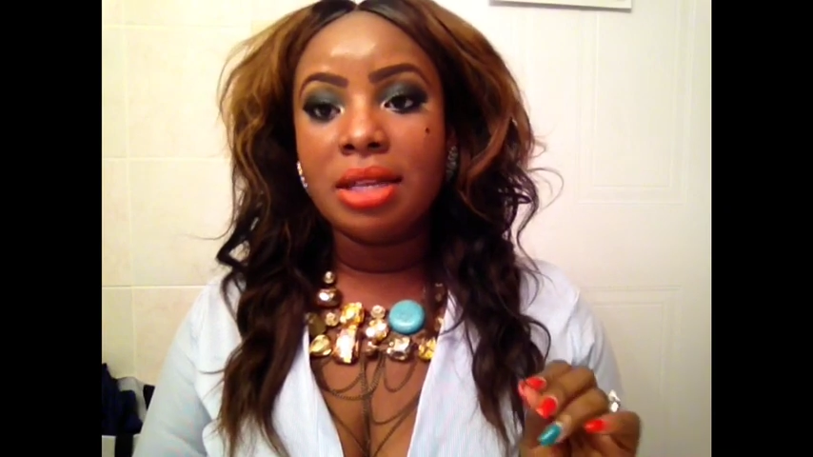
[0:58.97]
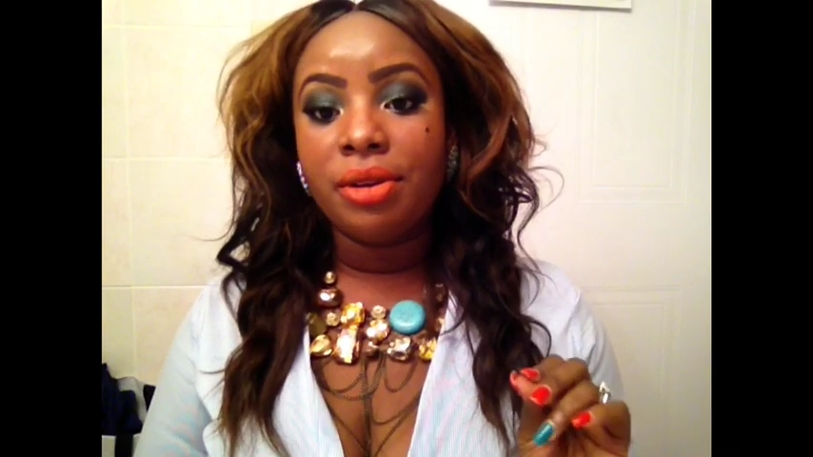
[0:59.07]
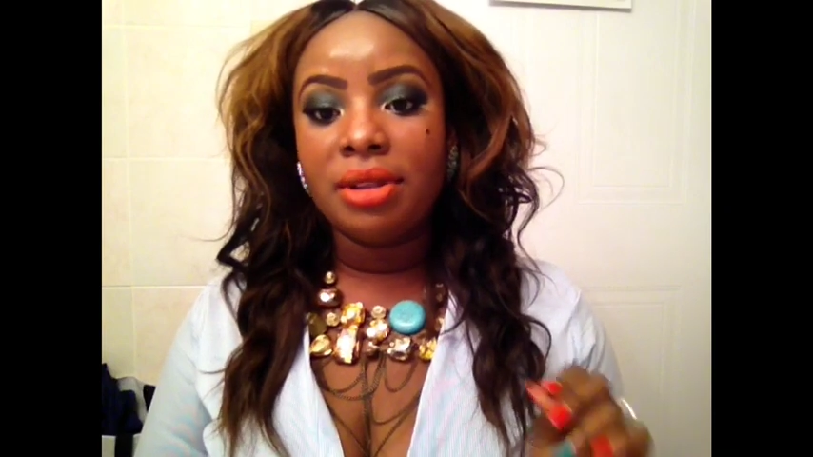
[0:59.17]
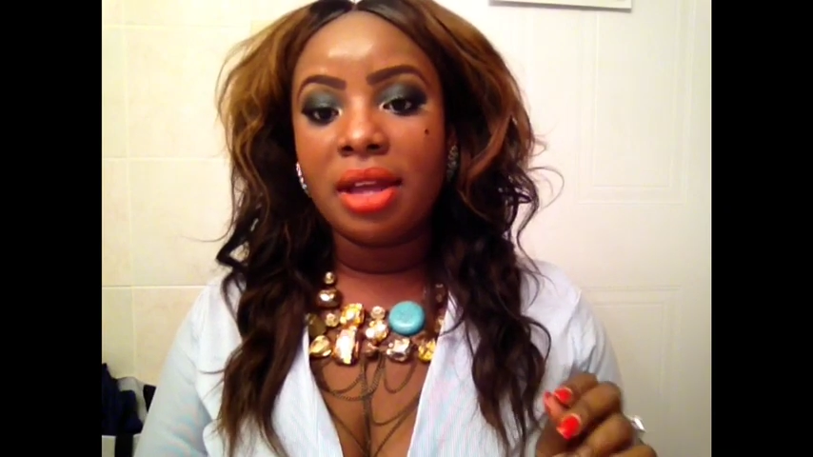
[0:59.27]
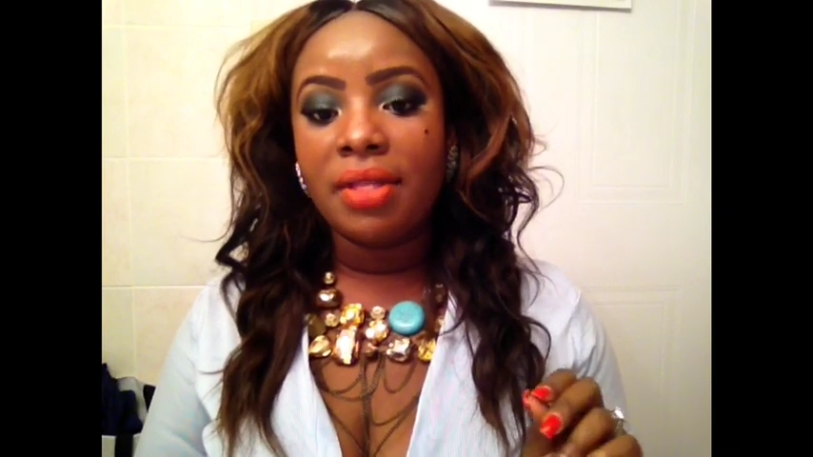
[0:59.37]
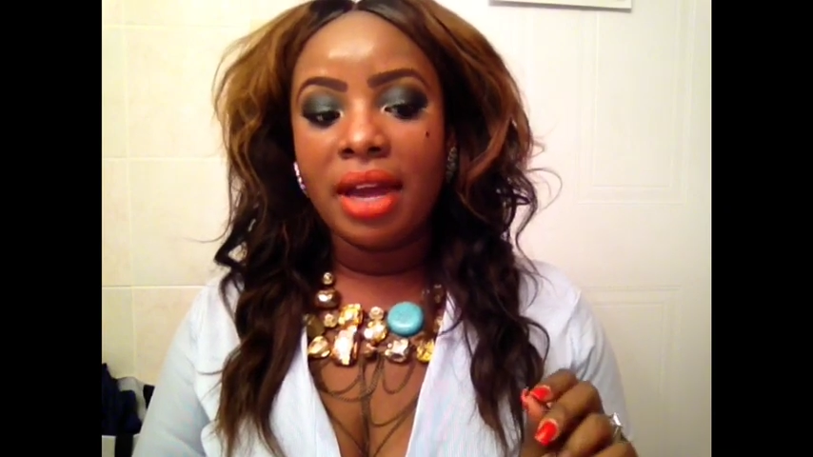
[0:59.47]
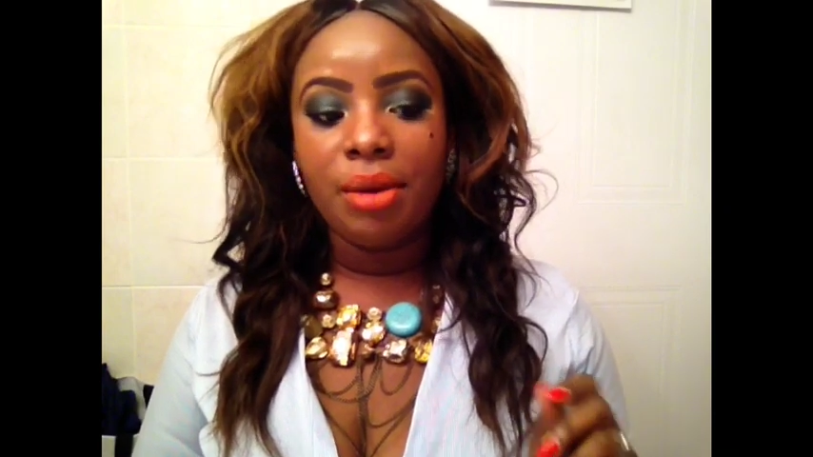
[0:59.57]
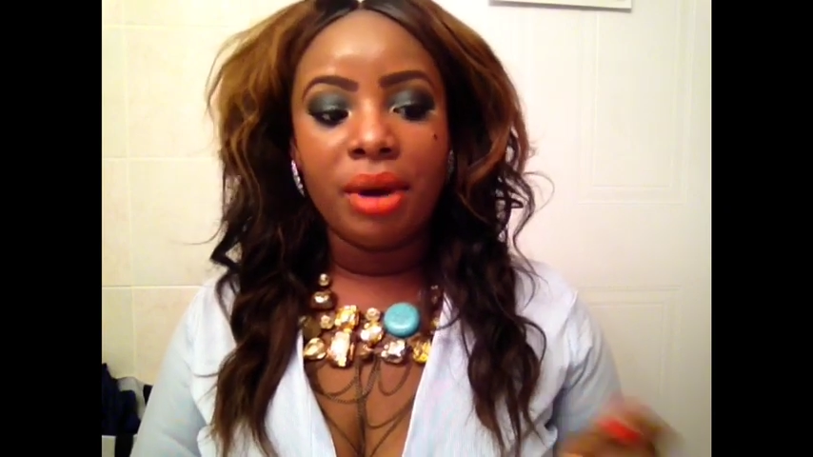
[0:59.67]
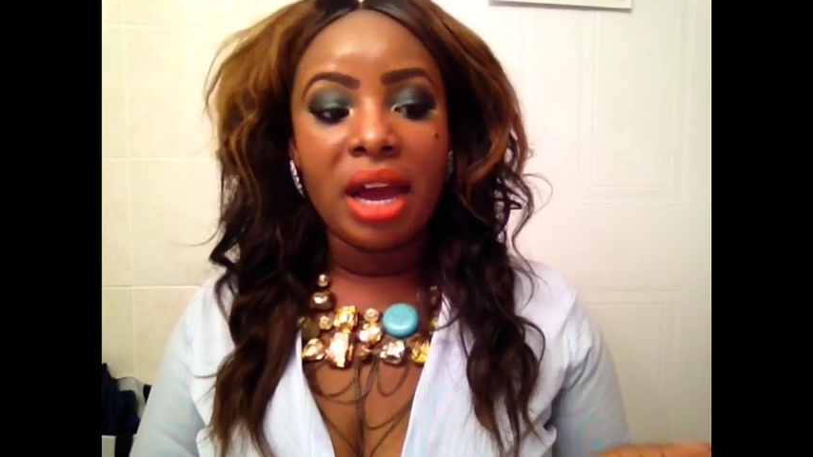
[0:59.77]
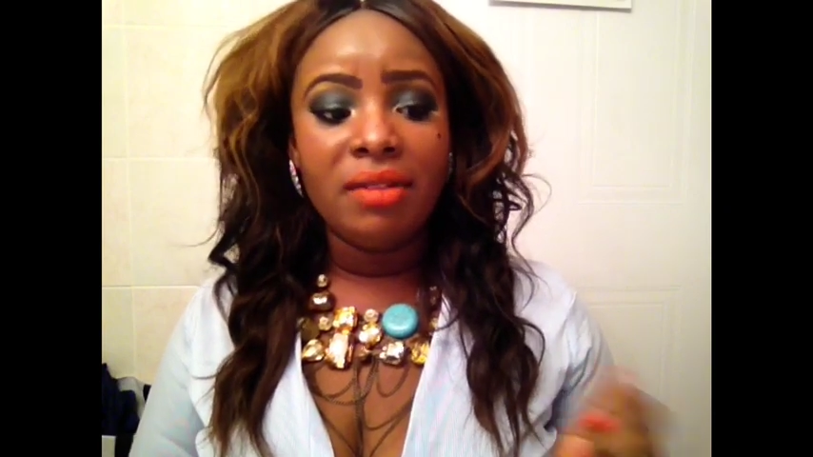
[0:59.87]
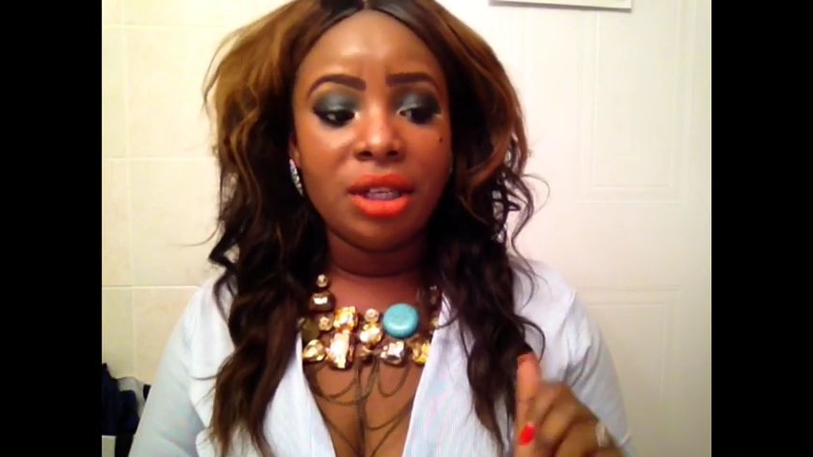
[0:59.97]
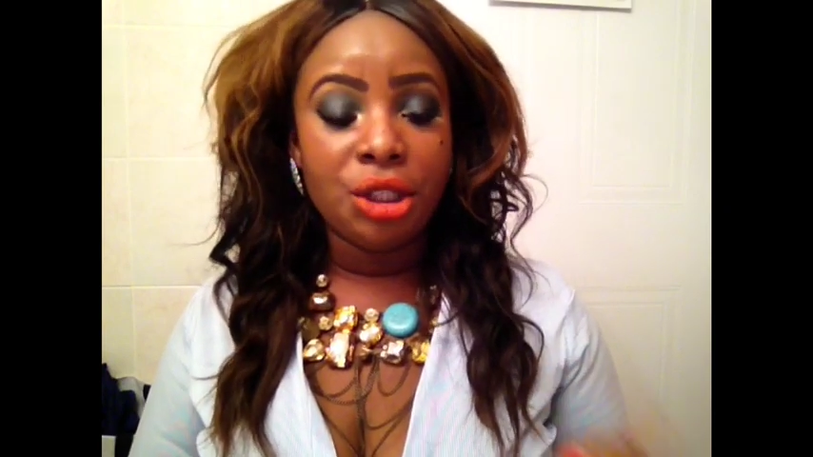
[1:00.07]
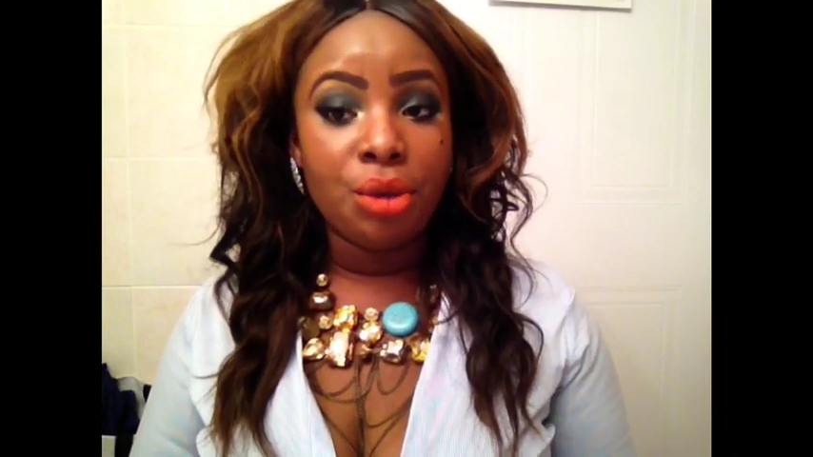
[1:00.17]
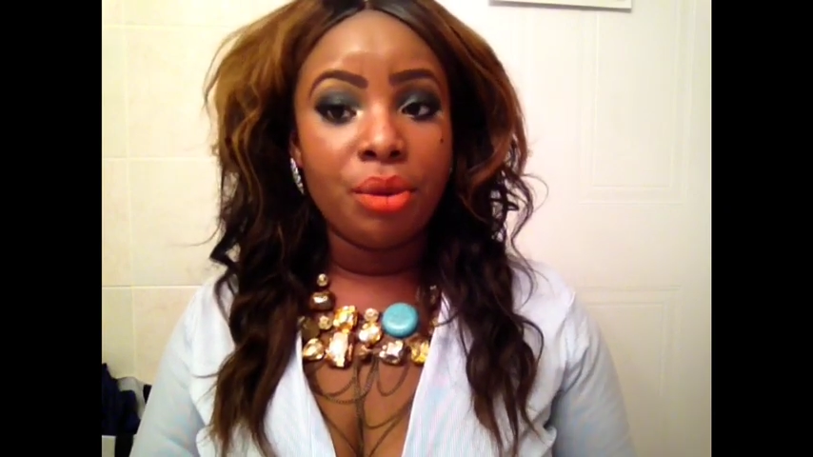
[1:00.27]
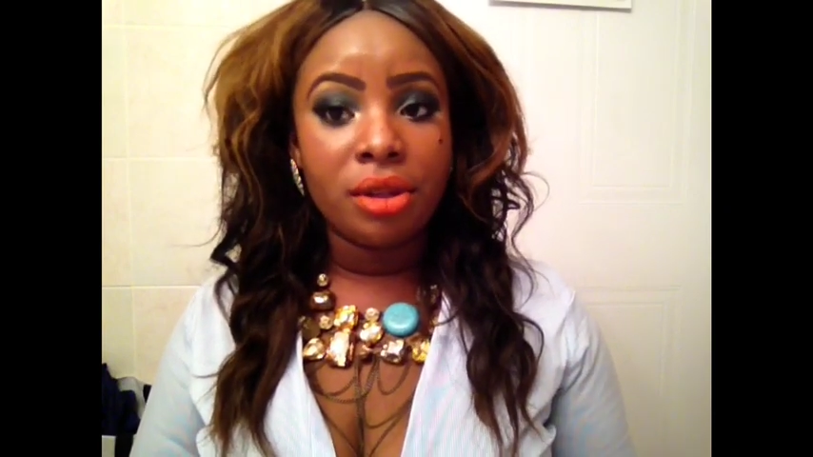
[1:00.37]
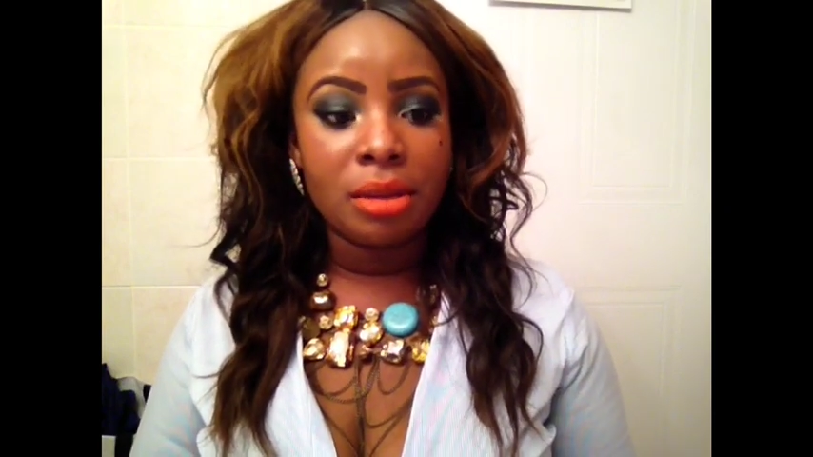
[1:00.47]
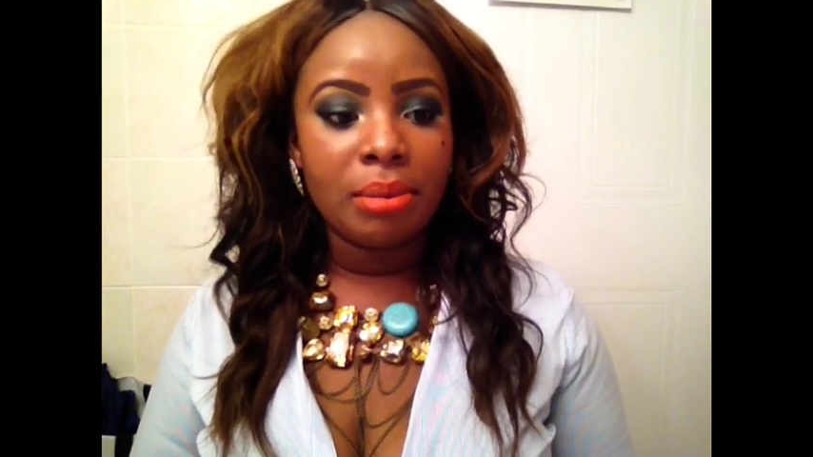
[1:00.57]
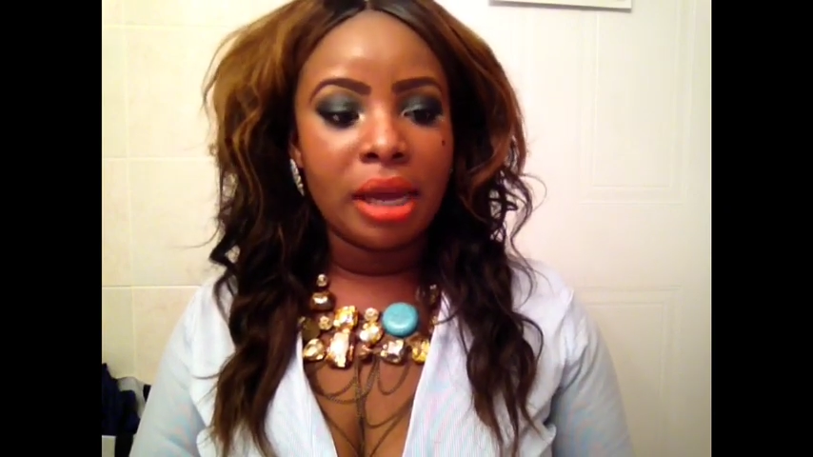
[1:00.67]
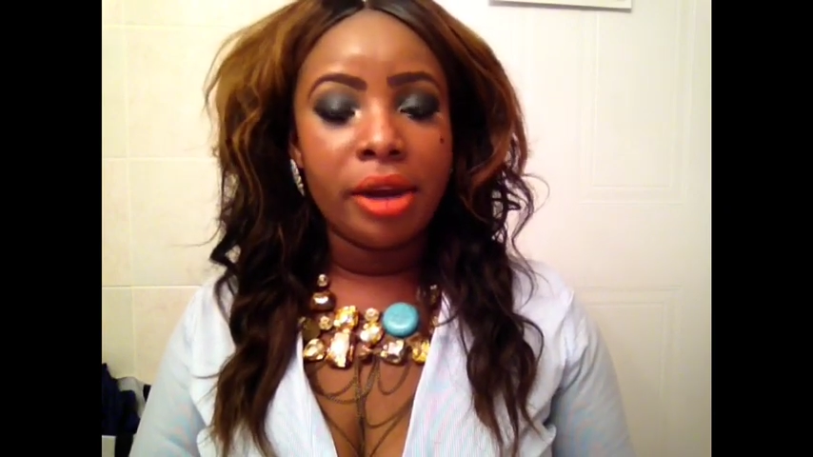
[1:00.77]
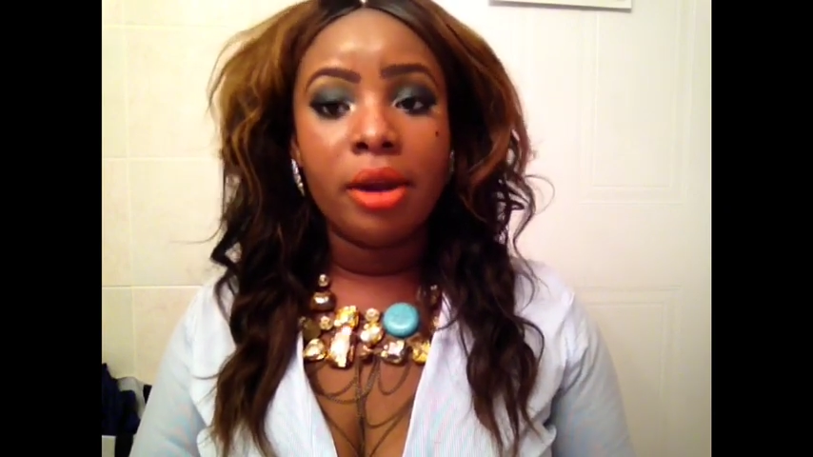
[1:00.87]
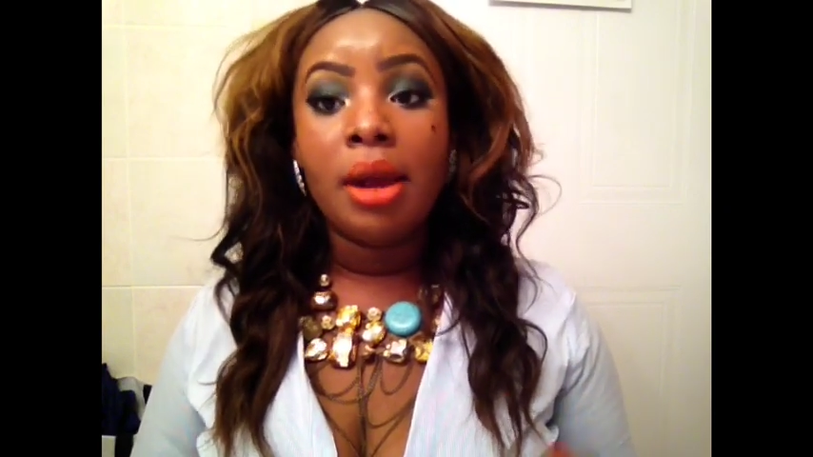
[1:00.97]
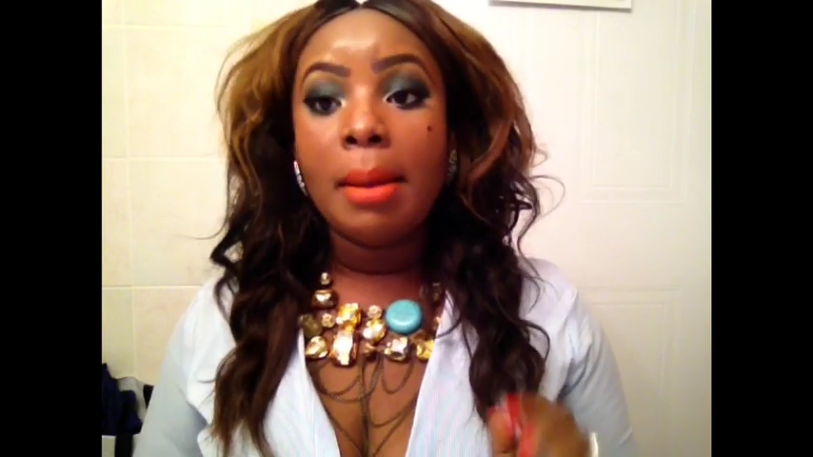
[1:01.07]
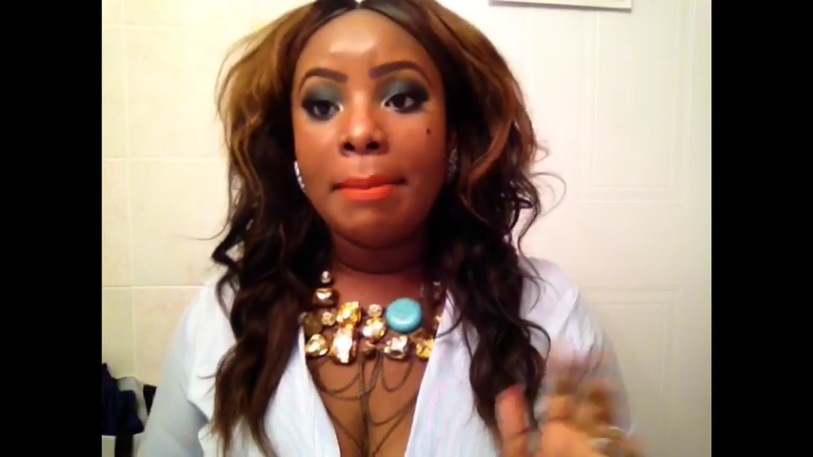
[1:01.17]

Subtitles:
they were saying that they were having an issue with the supplier,